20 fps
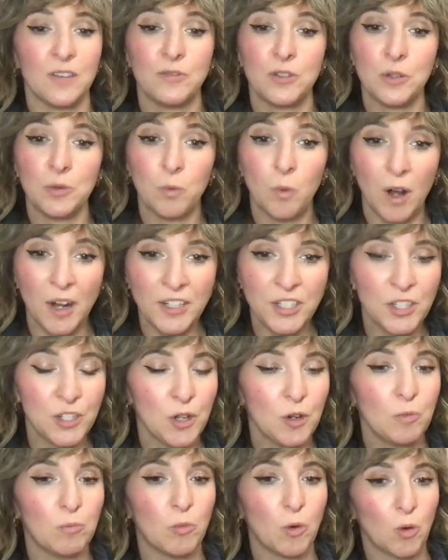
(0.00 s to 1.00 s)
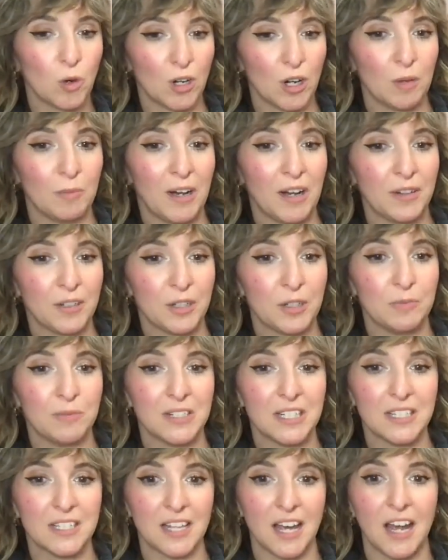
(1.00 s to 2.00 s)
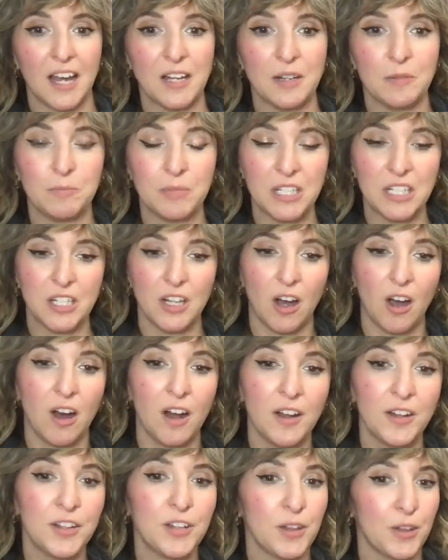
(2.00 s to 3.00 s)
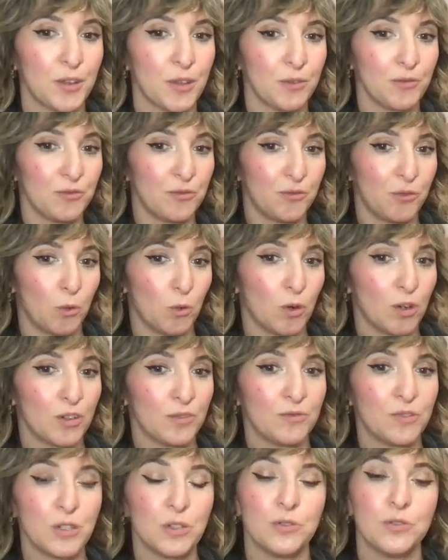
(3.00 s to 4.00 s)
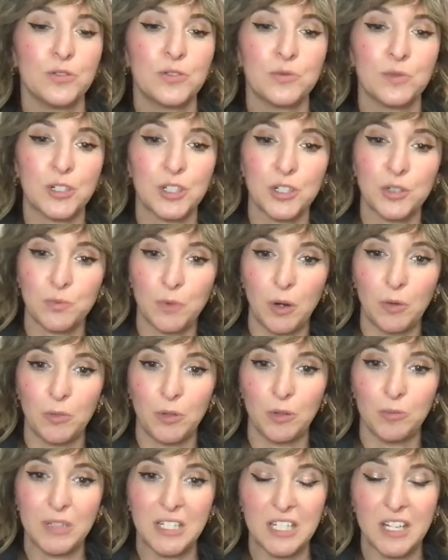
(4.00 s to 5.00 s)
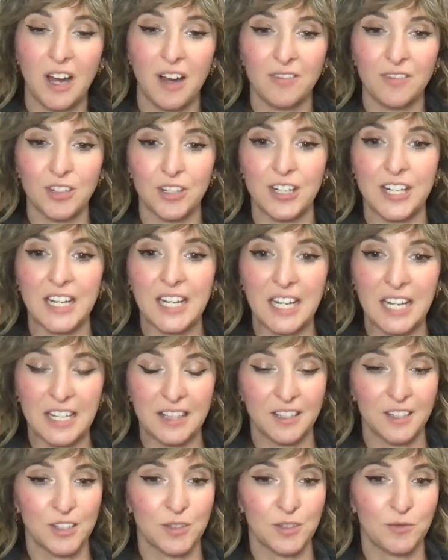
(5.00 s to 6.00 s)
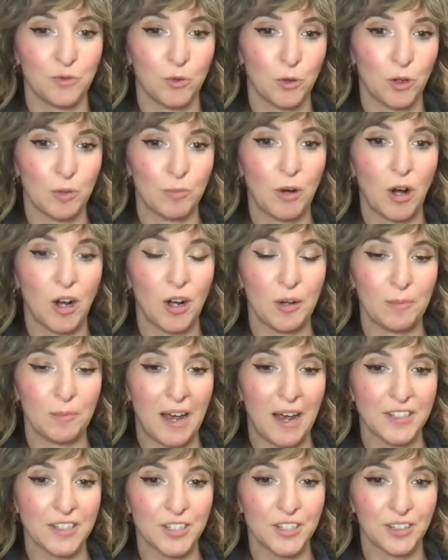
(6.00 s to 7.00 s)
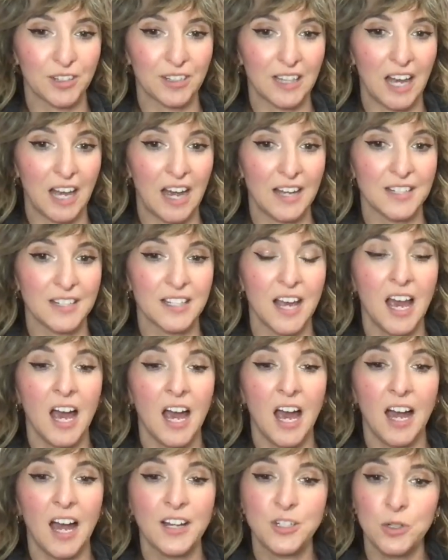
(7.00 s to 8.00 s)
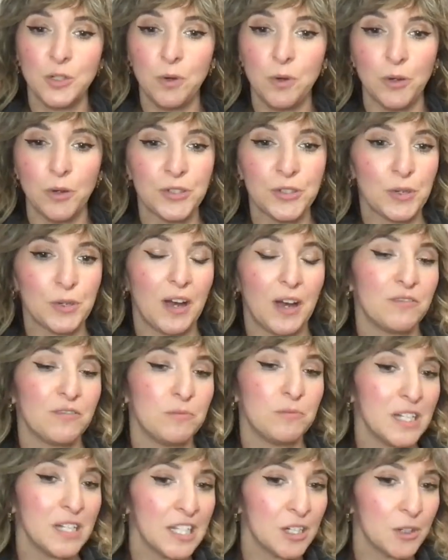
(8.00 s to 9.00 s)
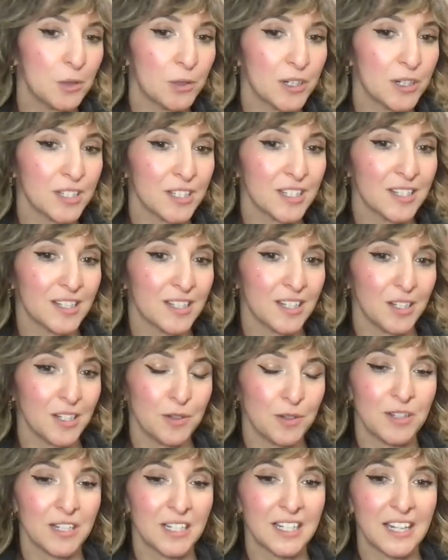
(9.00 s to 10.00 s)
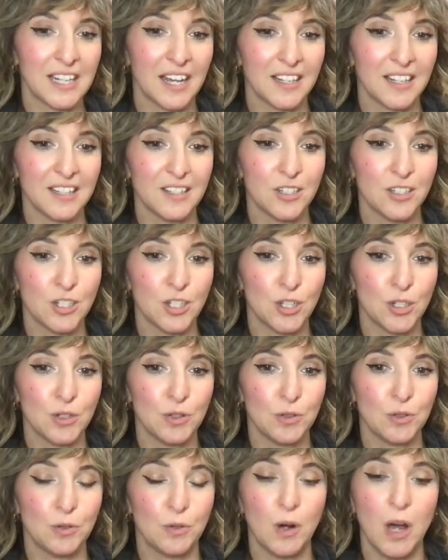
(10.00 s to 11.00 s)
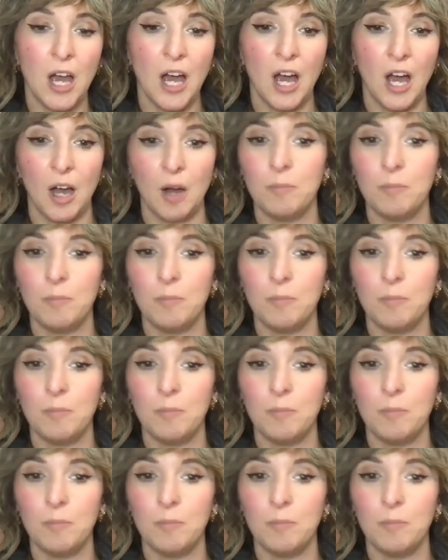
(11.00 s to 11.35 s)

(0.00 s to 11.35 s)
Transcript: If you want to know more about human design beyond the 4 views, which is what we'll be covering in this 4-part masterclass, I do also have mini courses that you can get into